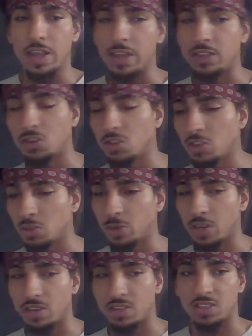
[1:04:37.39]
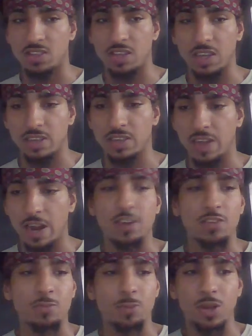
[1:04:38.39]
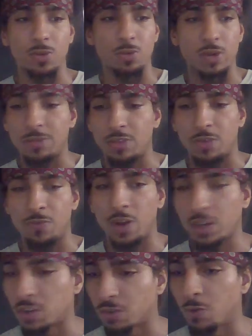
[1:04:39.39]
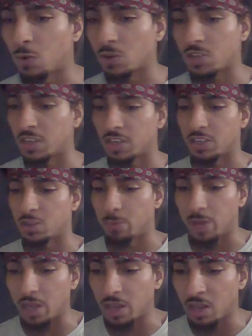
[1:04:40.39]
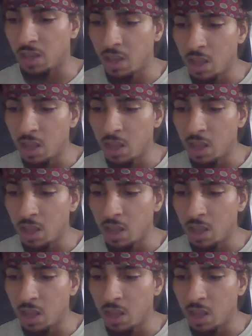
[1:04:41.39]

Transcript: it's usually because it's sick and tired of being whatever the fuck you're forcing it to be.